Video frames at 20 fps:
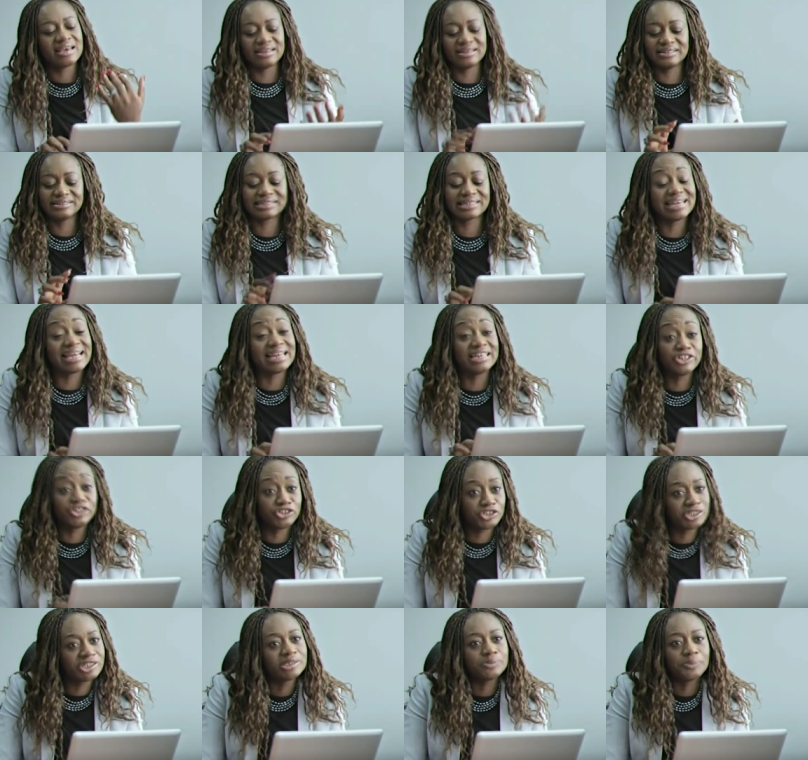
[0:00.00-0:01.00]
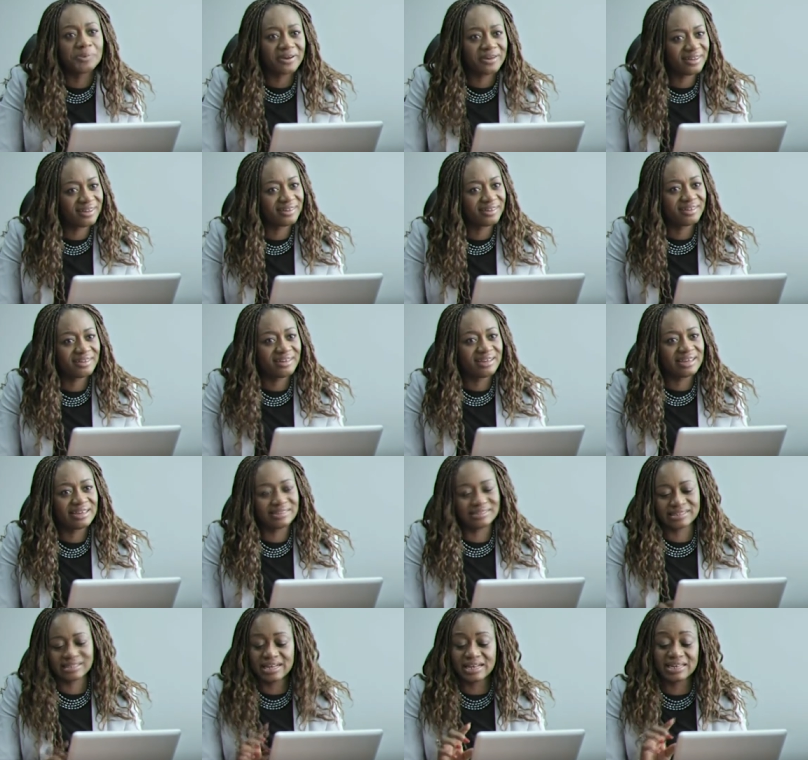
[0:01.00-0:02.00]
It is clearly cheaper.
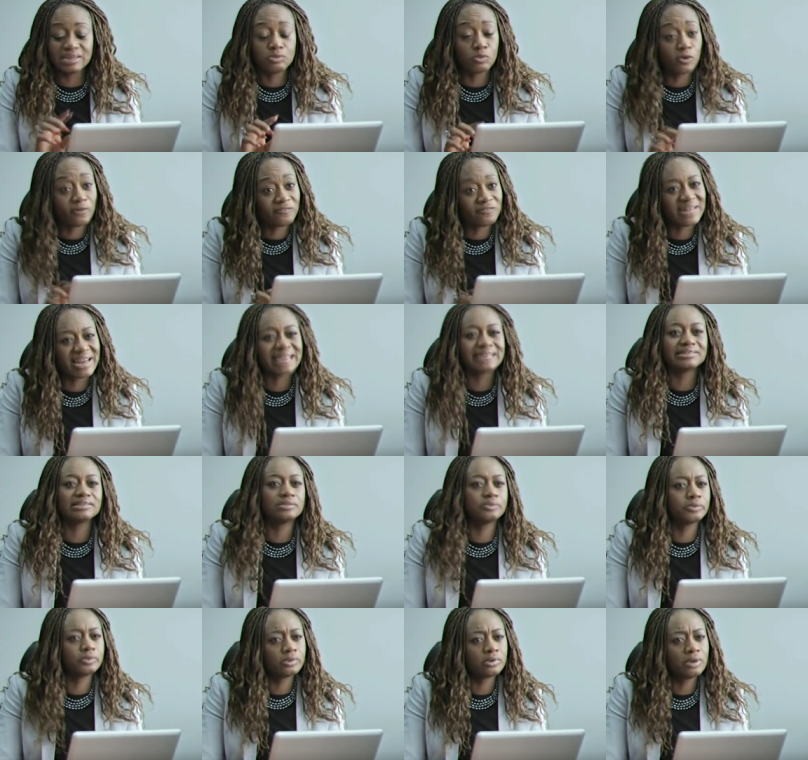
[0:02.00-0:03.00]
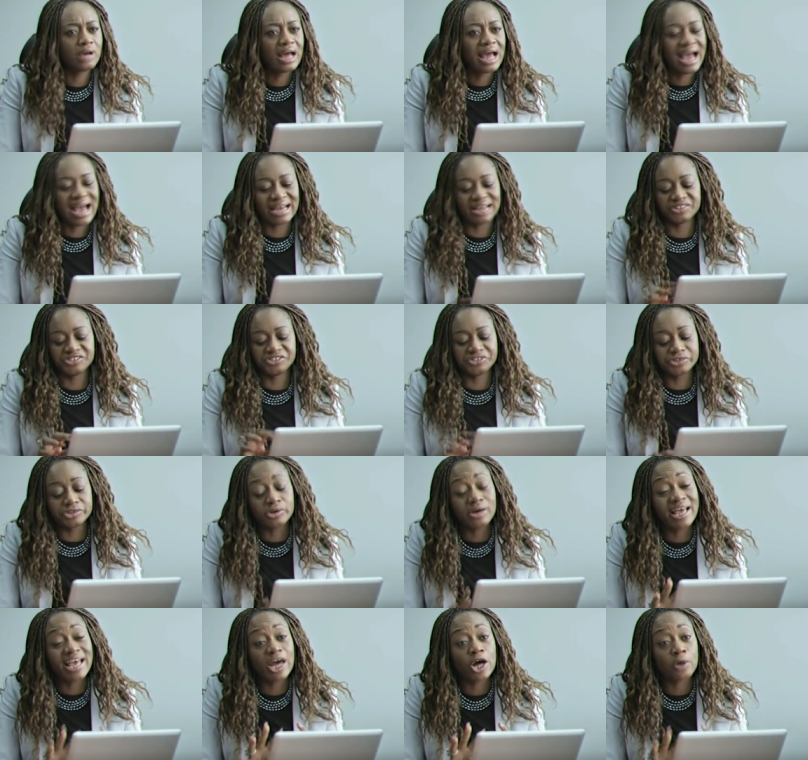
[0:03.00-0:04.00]
It's clearly more flexible, and digital
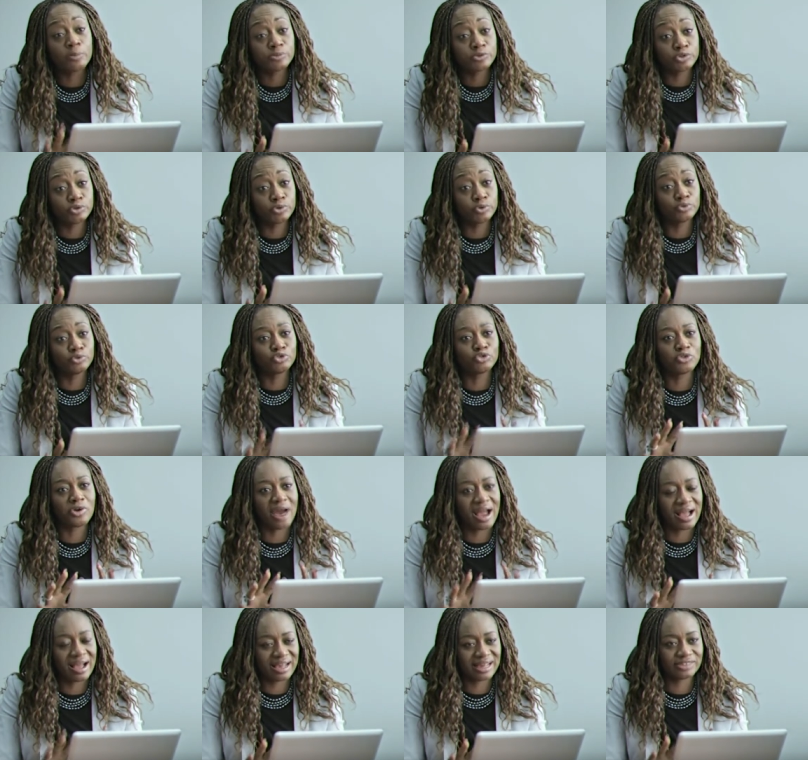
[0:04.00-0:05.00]
helps you track.